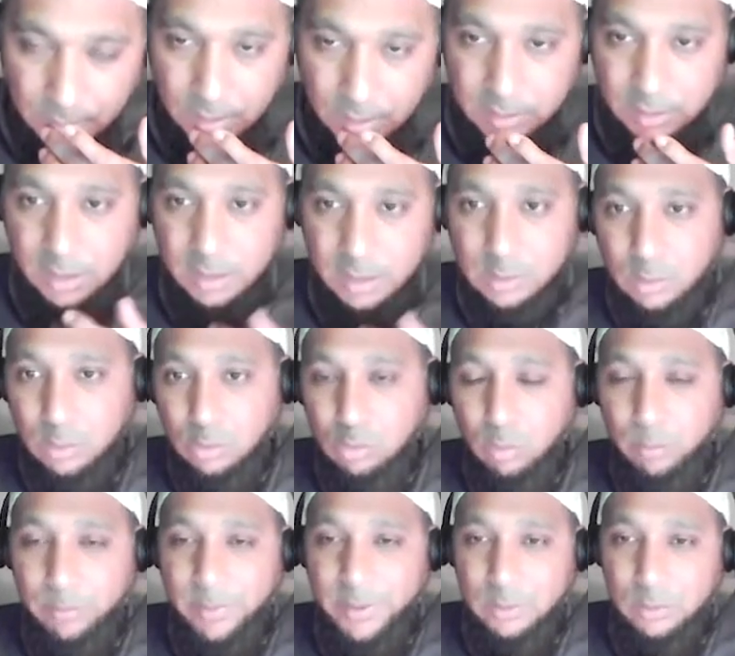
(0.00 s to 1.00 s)
Yeah, he's going to
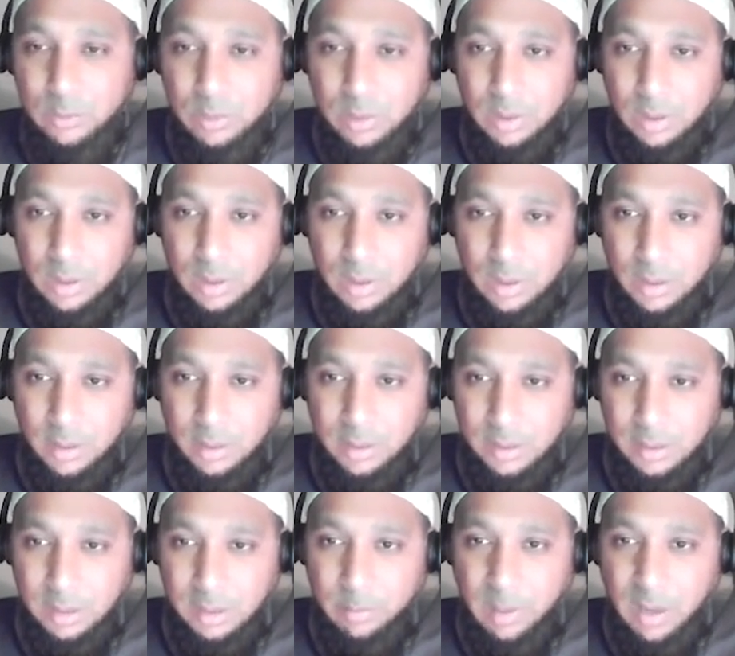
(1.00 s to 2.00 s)
come back to
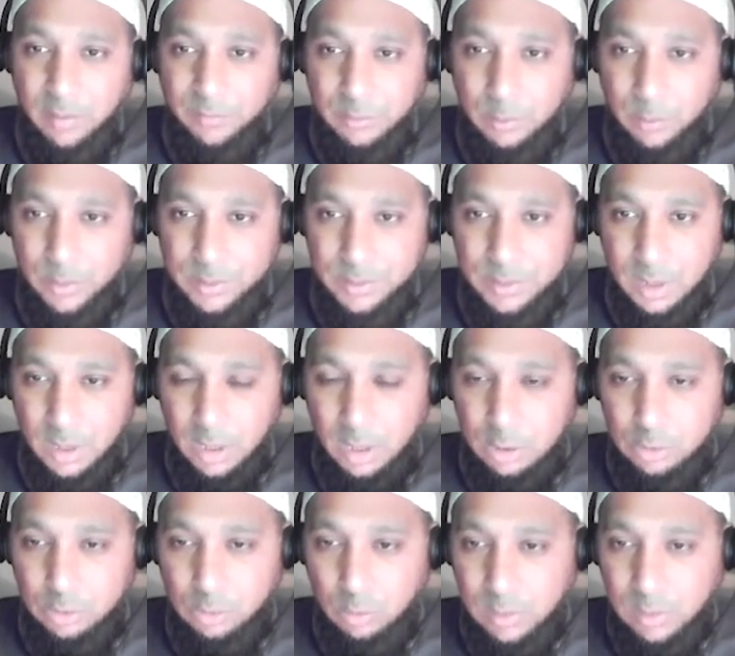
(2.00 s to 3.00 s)
Gharib afterwards.
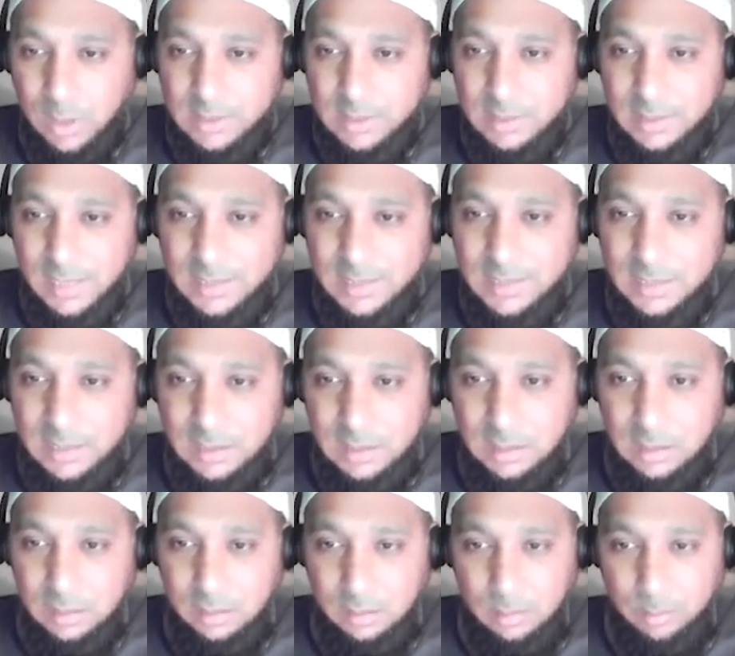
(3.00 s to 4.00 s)
So let's
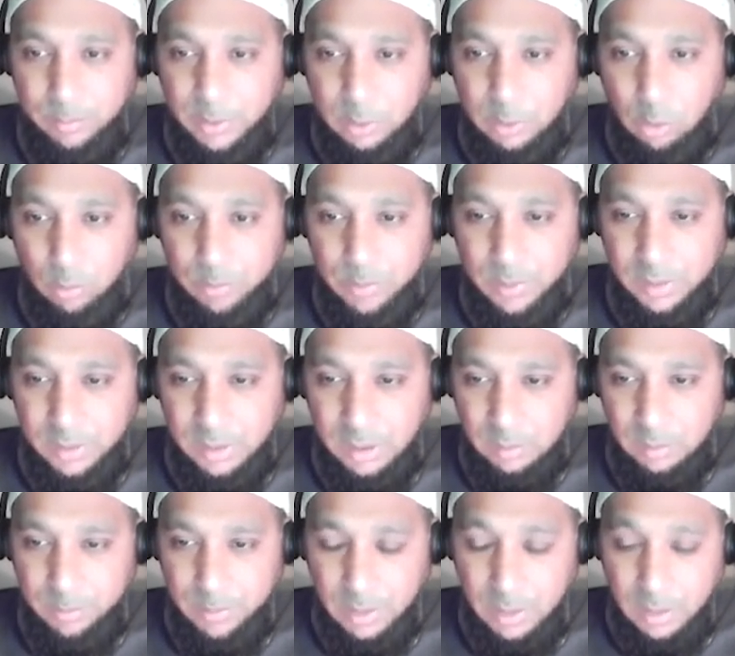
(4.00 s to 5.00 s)
pick up
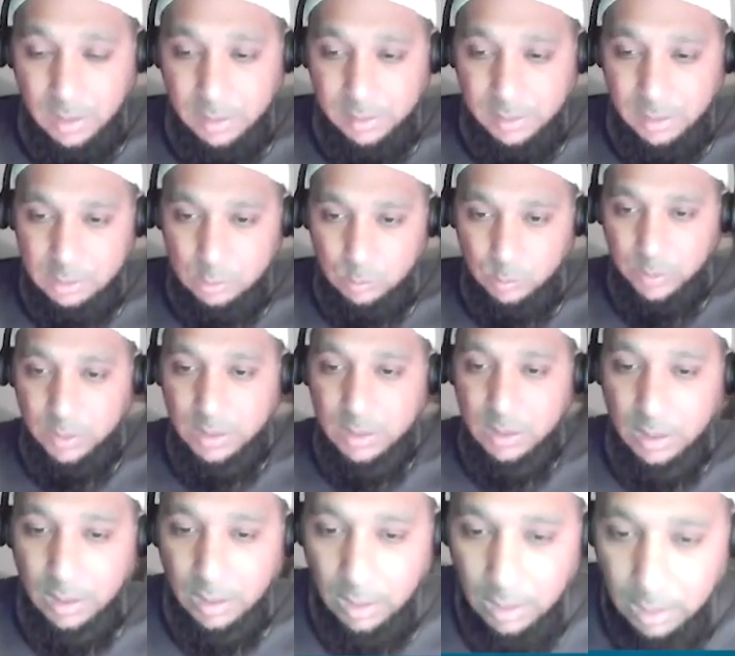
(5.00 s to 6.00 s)
Gharib next
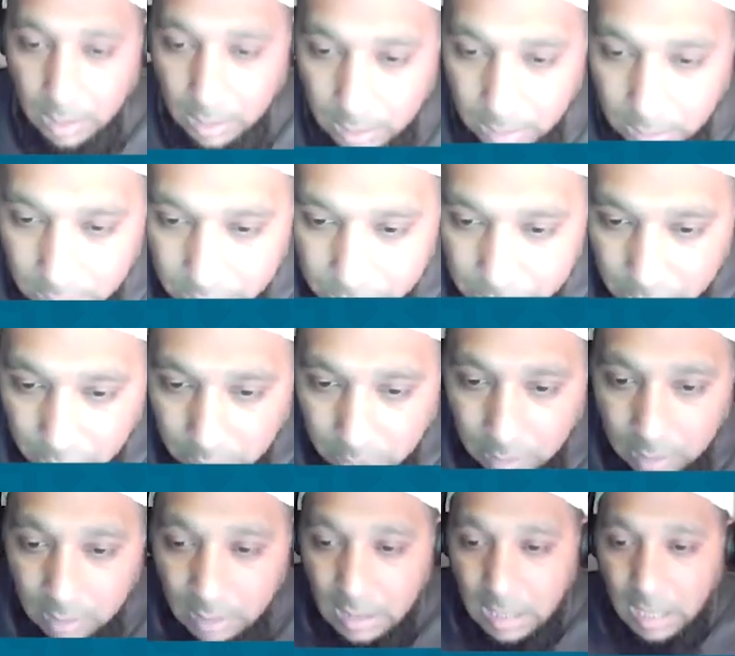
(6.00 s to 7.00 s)
week,
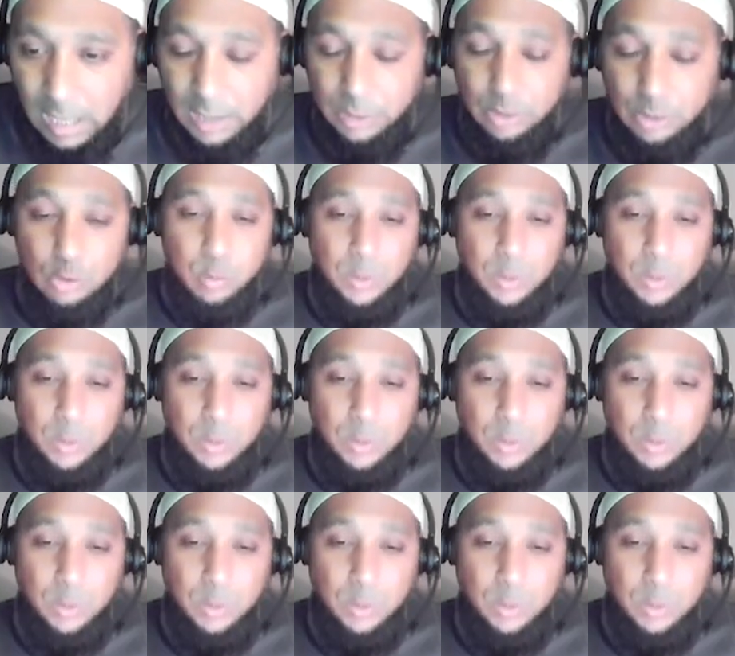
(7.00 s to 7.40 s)
inshallah. I just